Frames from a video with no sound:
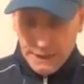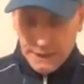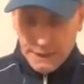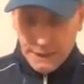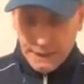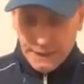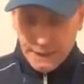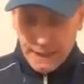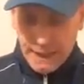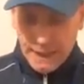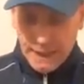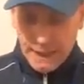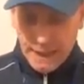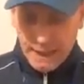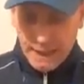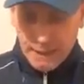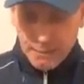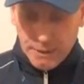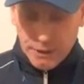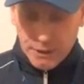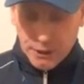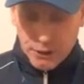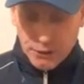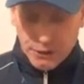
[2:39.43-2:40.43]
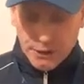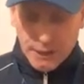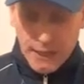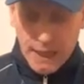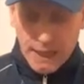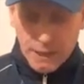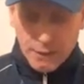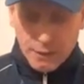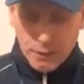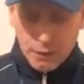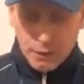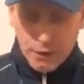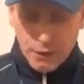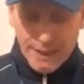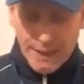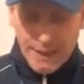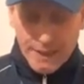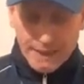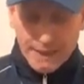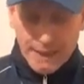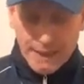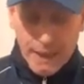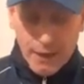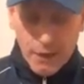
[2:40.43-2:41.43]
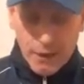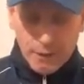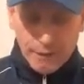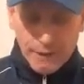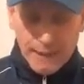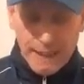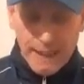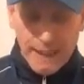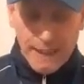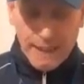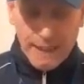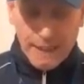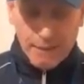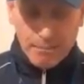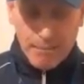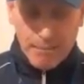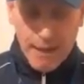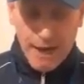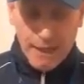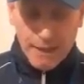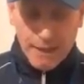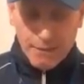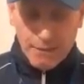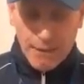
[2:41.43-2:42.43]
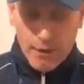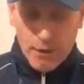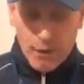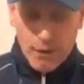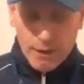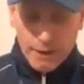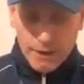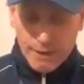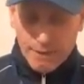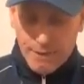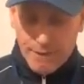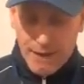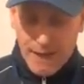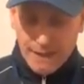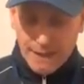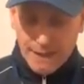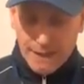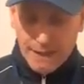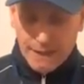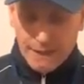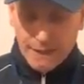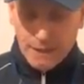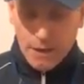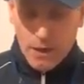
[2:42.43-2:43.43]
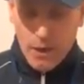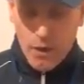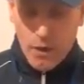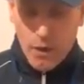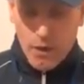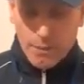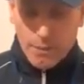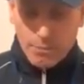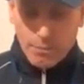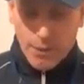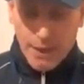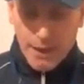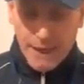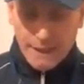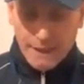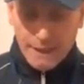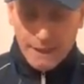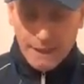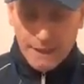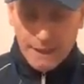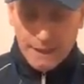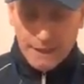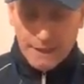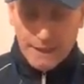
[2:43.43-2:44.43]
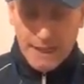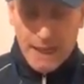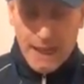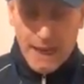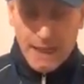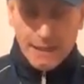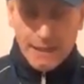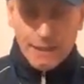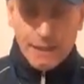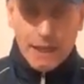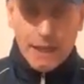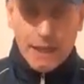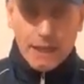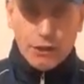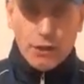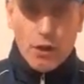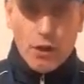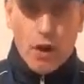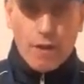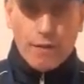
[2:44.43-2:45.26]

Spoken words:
design has been successful to the extent of gaining benefit or advantage or prejudice in the interest of